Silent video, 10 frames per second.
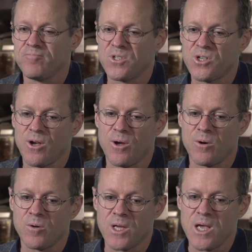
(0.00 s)

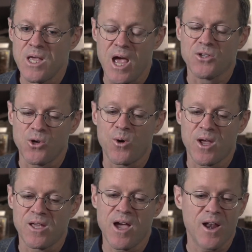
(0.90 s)
So yeah, so
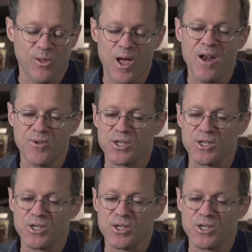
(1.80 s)
got a lot of